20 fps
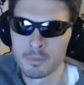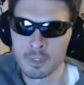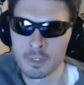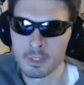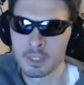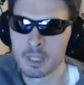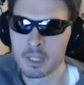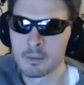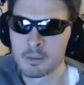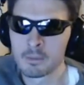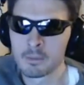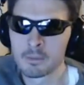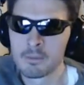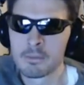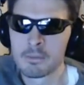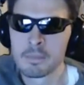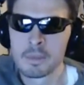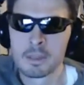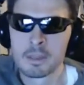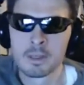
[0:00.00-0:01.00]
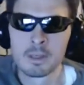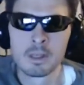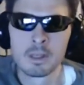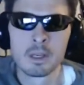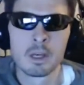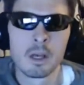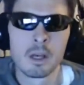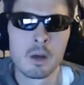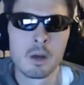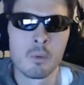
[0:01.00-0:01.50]
You know?
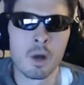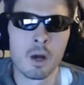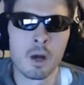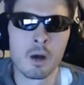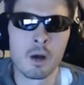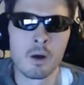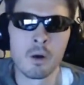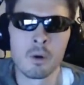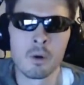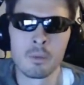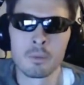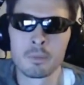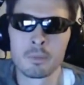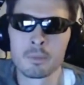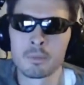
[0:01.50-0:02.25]
Well,